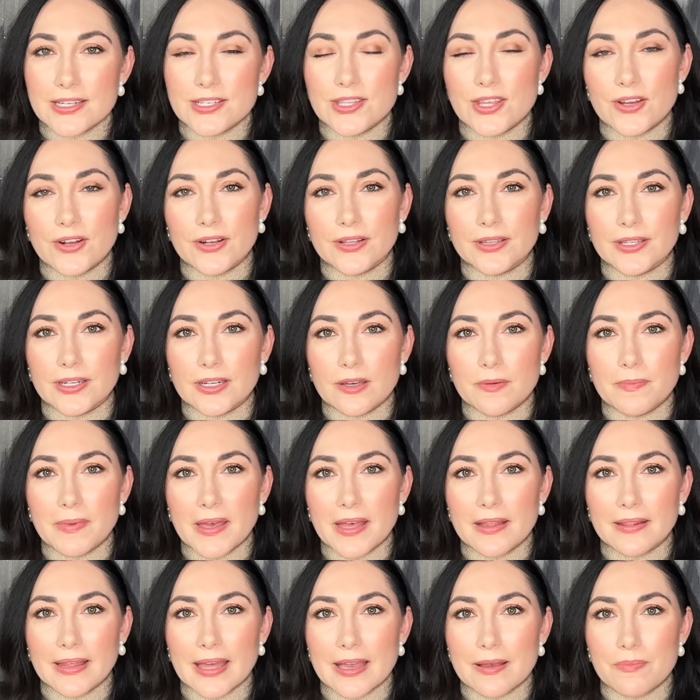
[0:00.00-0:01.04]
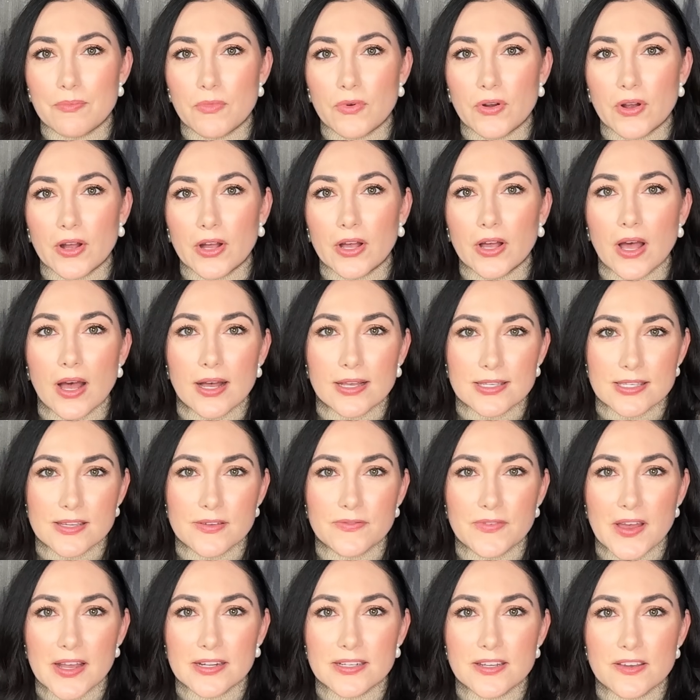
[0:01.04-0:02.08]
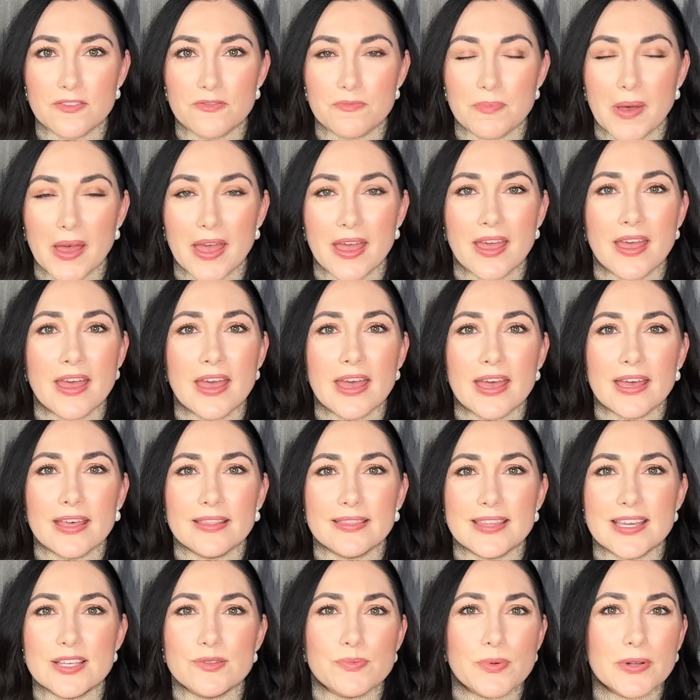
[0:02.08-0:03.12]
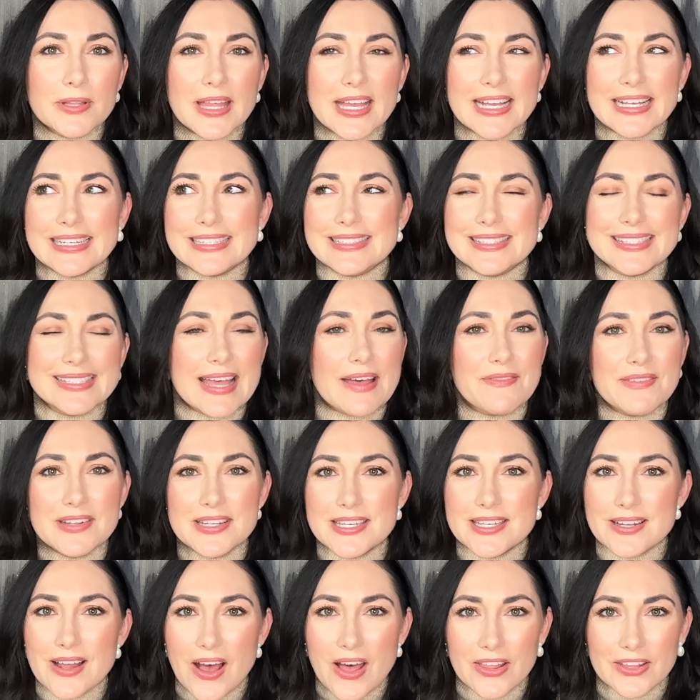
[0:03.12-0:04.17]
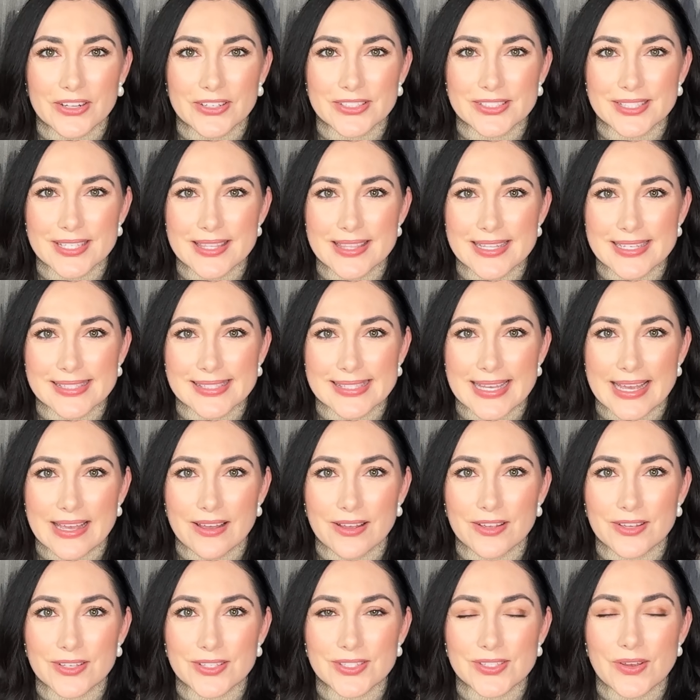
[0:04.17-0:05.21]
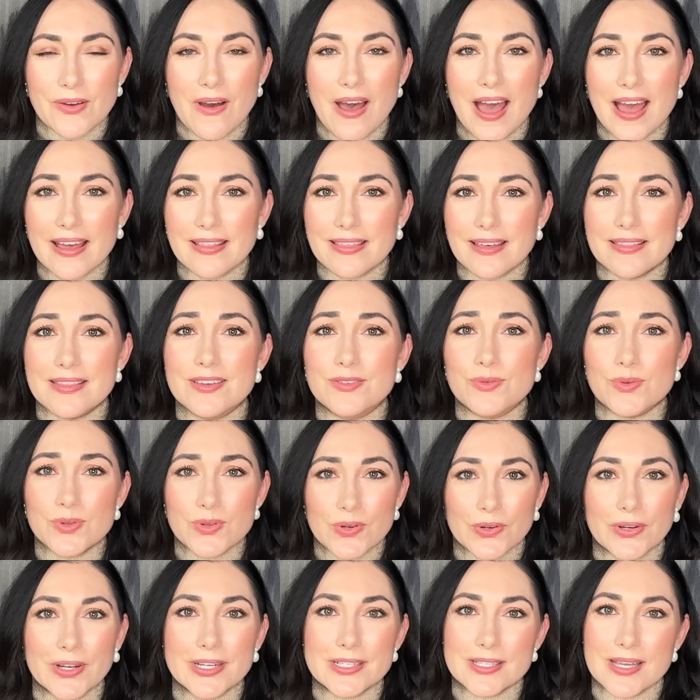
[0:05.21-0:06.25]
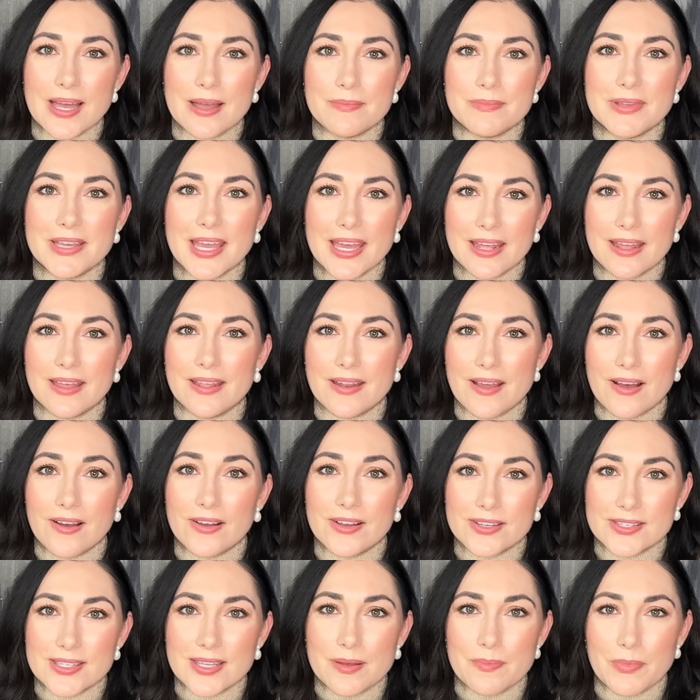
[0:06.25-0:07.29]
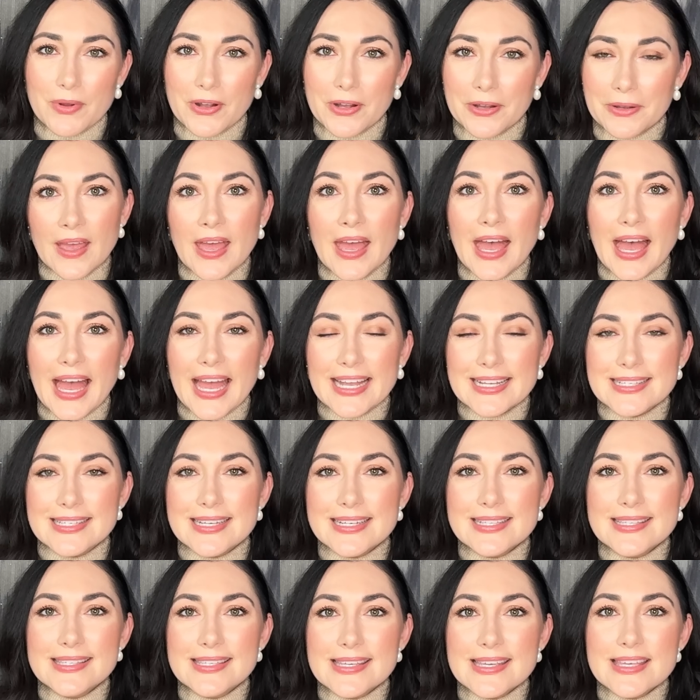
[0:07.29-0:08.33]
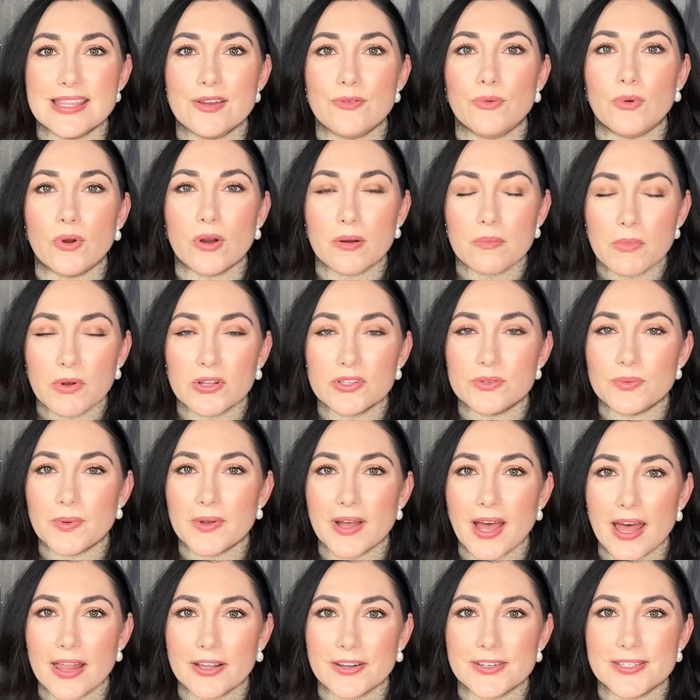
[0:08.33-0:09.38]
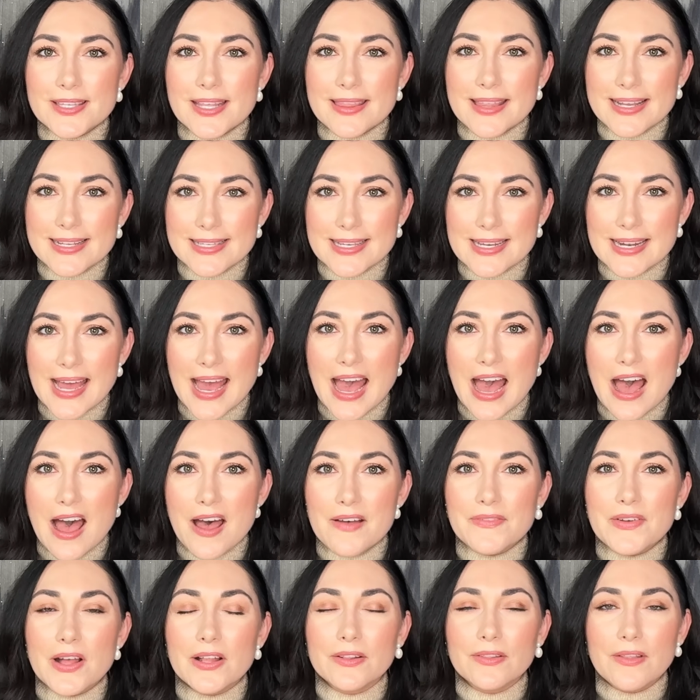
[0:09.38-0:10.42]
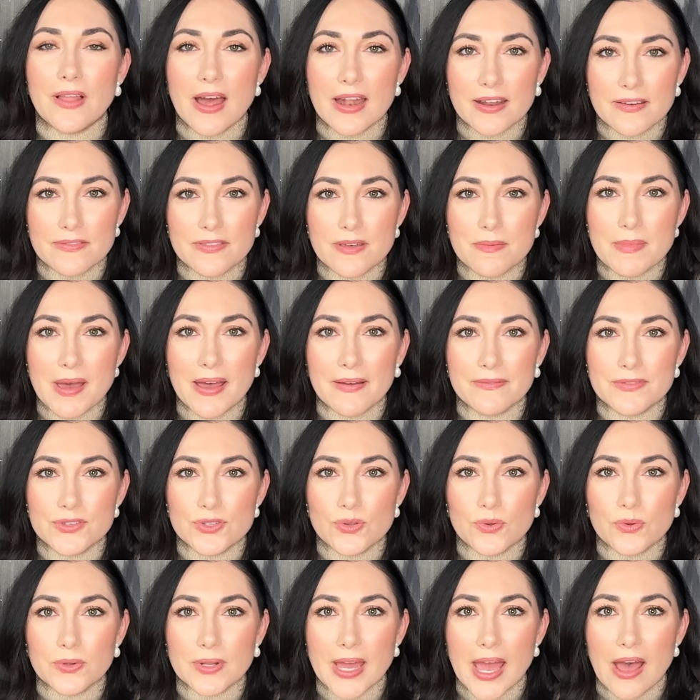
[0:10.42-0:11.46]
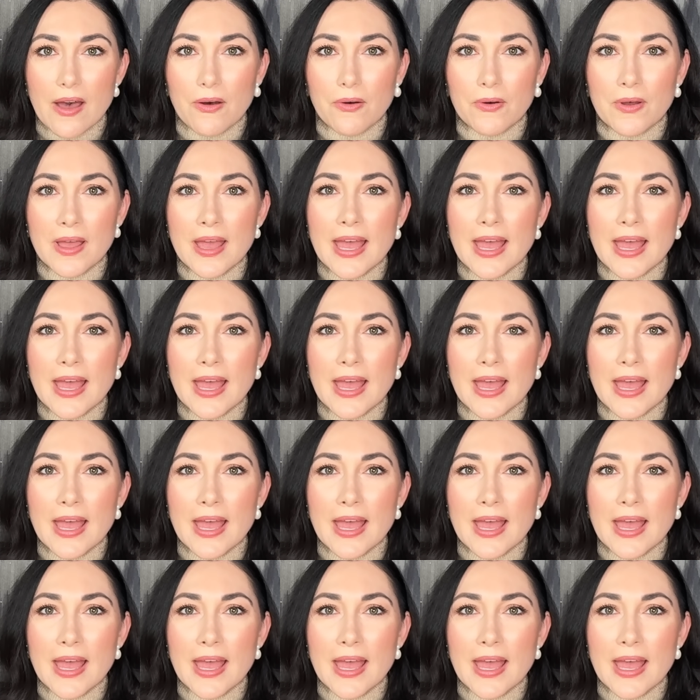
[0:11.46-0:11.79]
They're a little bit like more cost effective, but these were like $70 in the sale, so I thought this was a great time to get an UGG slipper. I did see there were multiple colors that they did have. A lot of them have sold out.